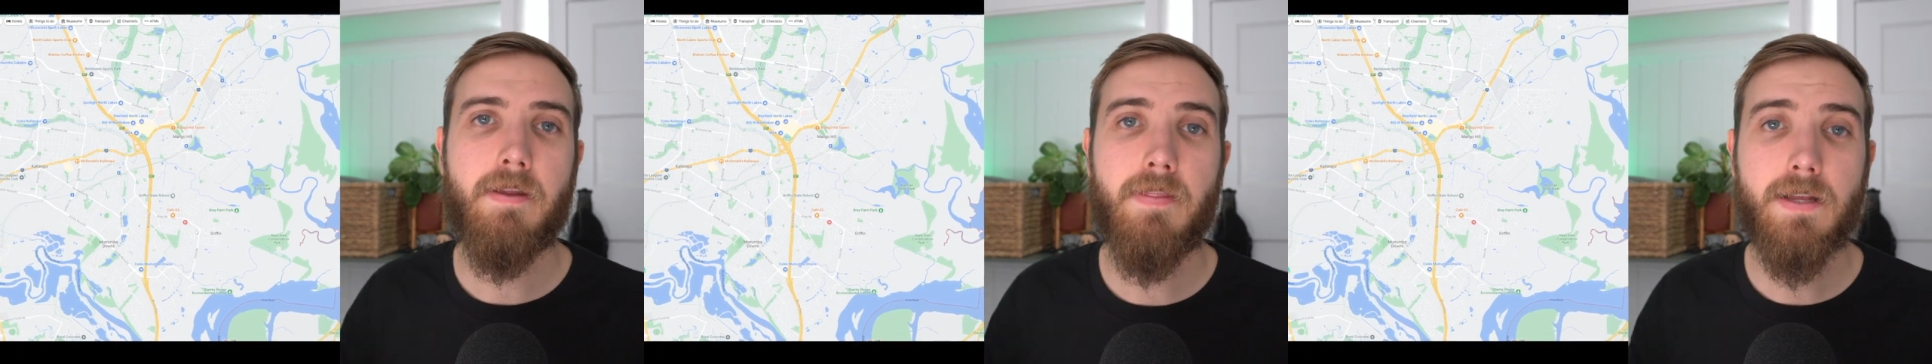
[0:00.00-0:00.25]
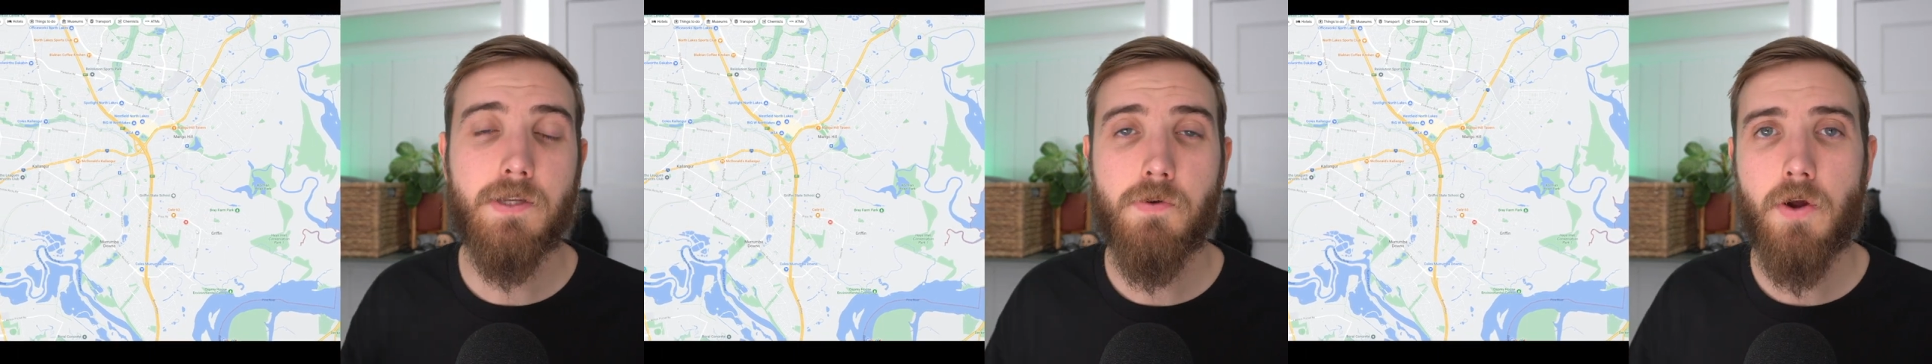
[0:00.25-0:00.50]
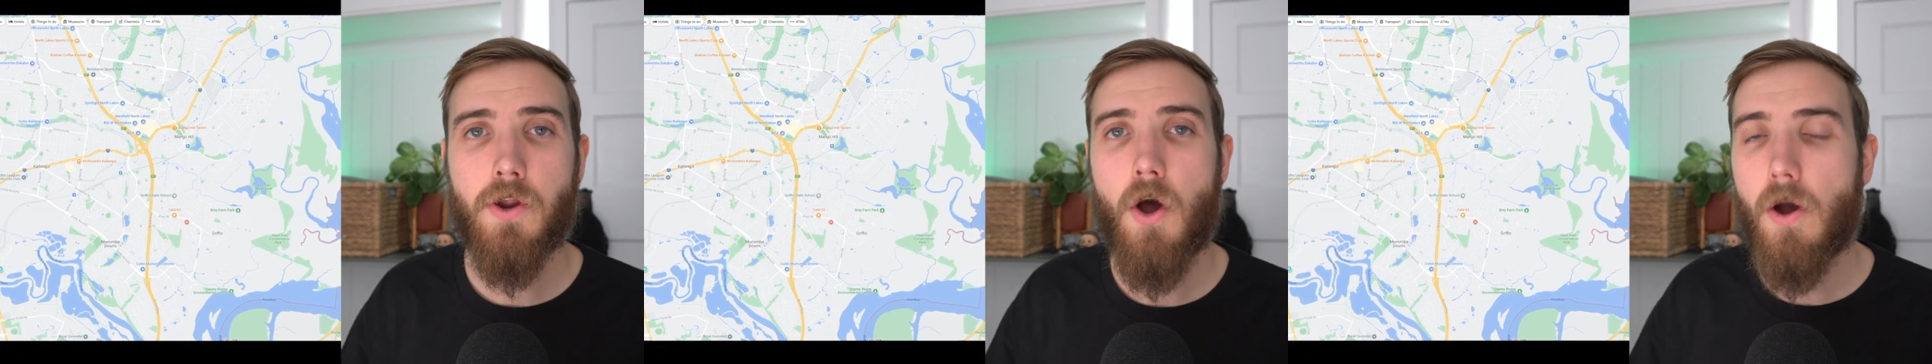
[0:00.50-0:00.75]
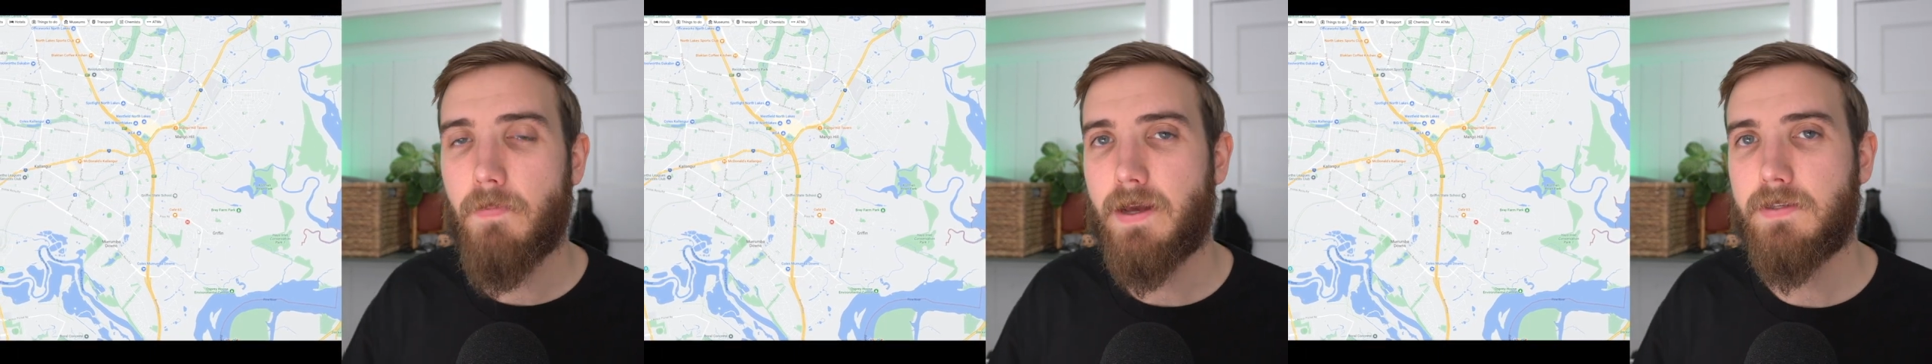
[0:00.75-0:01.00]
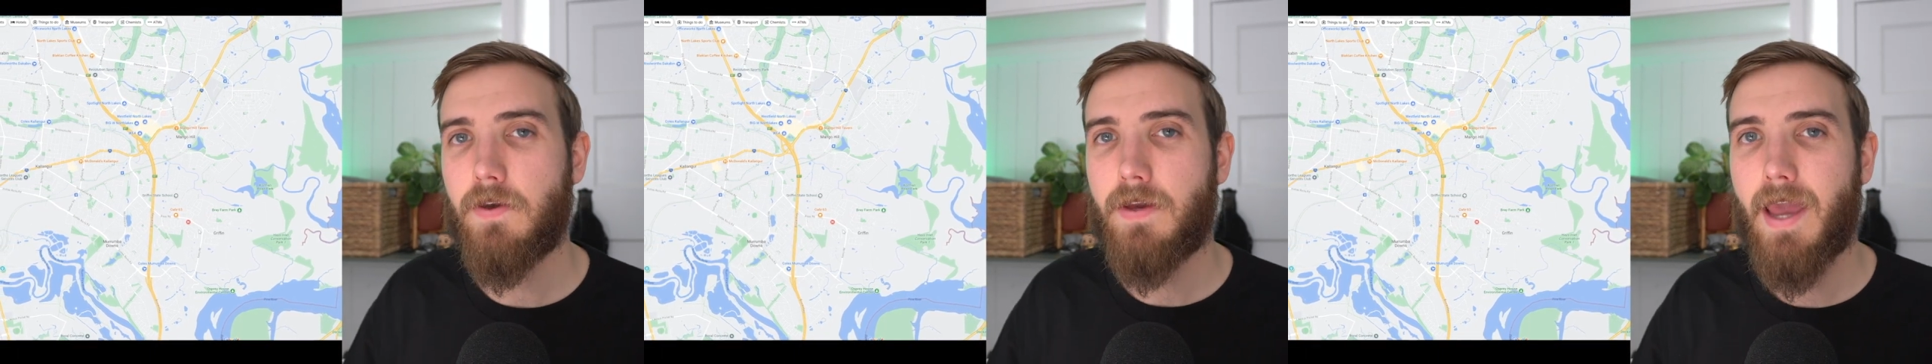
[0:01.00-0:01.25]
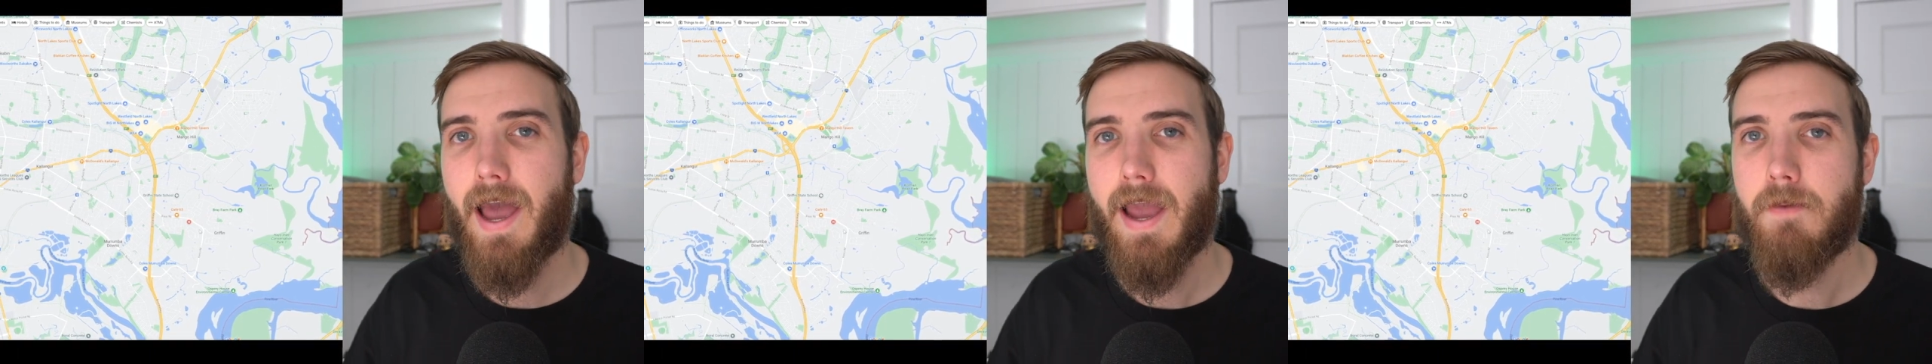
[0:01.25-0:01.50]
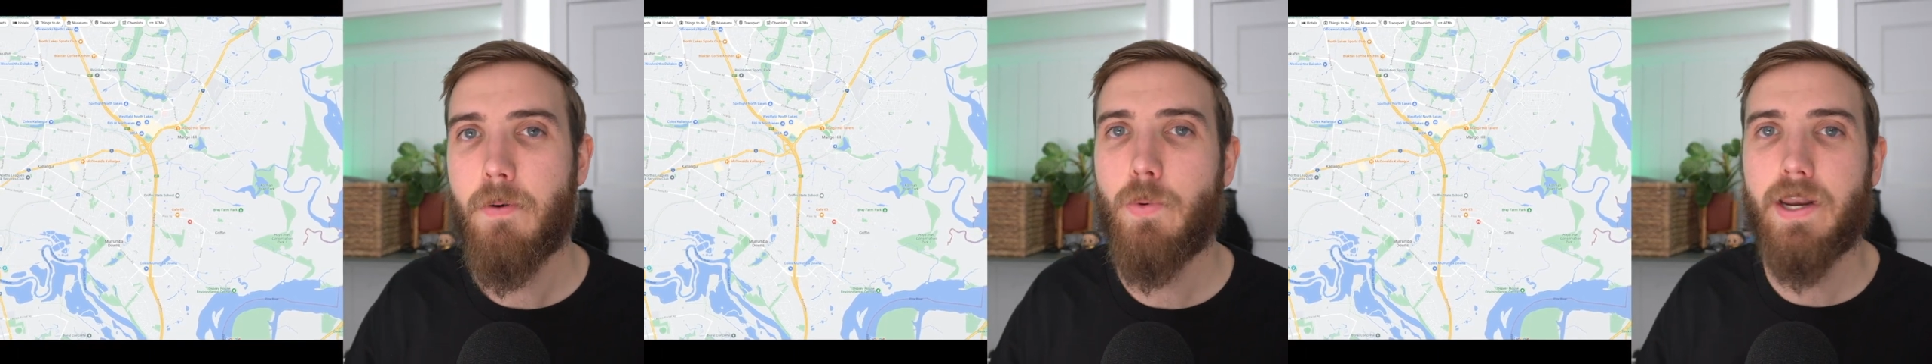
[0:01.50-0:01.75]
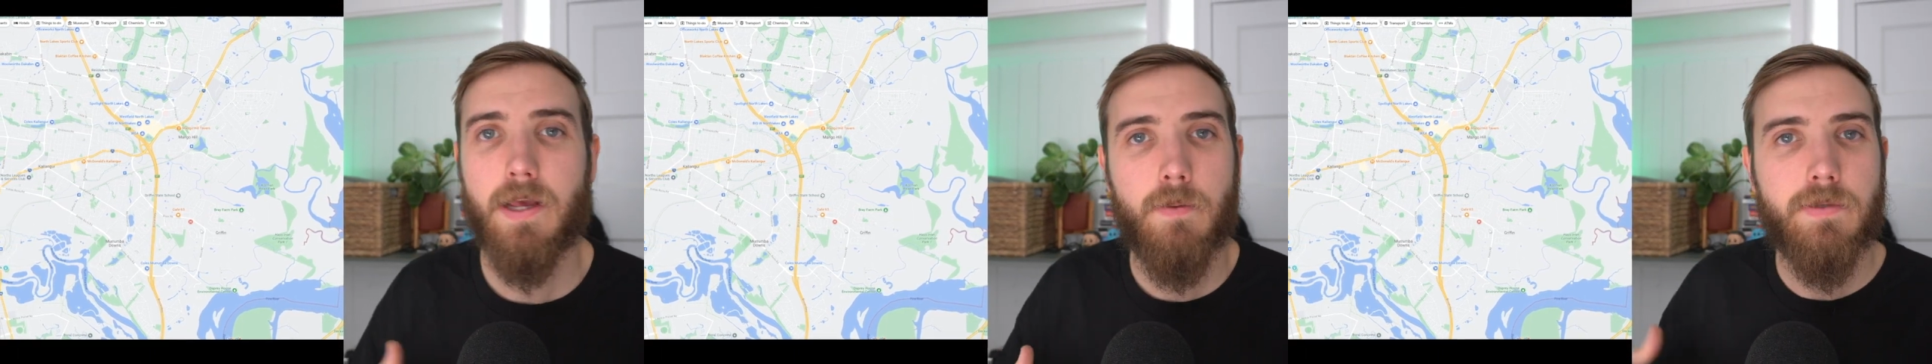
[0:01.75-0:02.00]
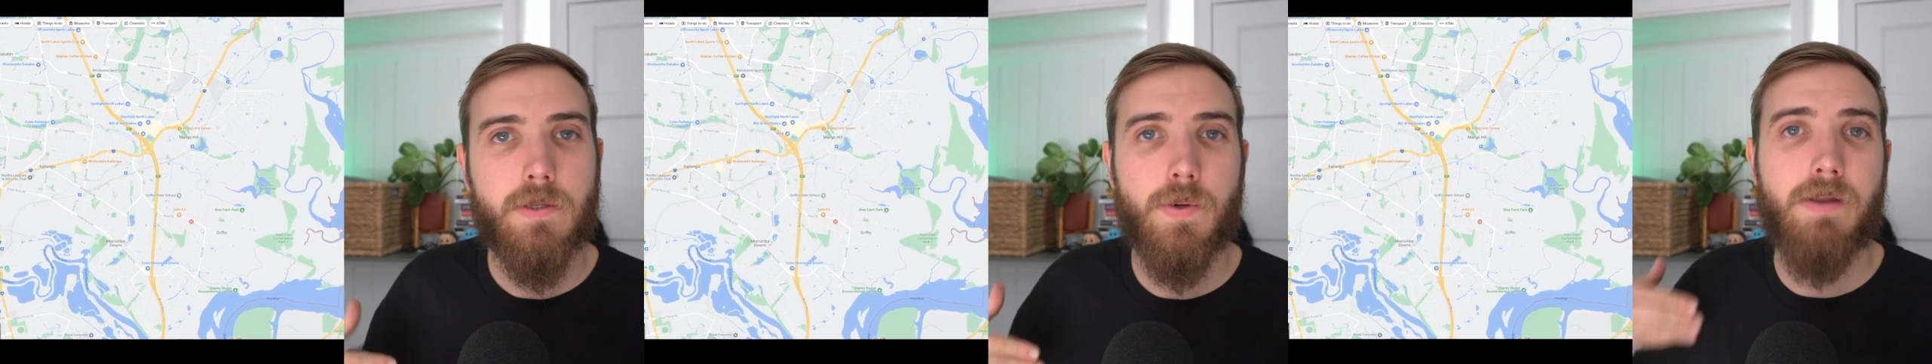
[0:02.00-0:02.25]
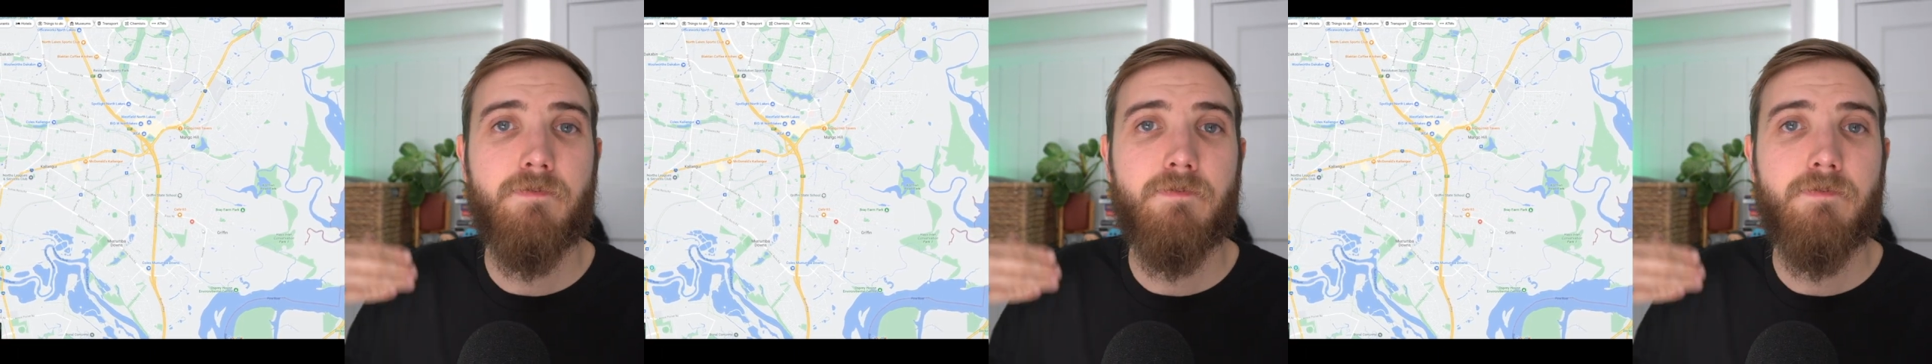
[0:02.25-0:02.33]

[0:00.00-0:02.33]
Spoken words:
and that's your own home. That's okay. But when it comes to an